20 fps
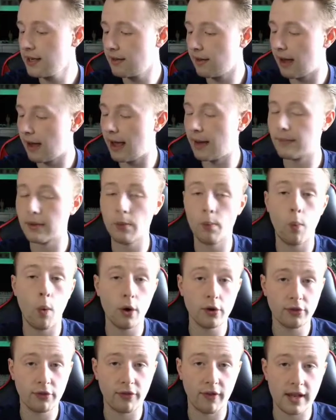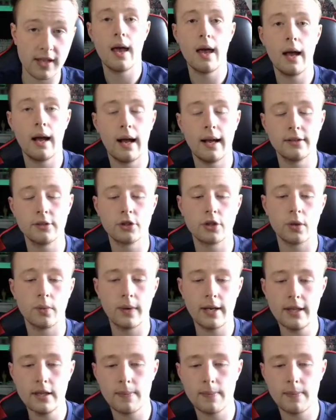It was fake. And so in the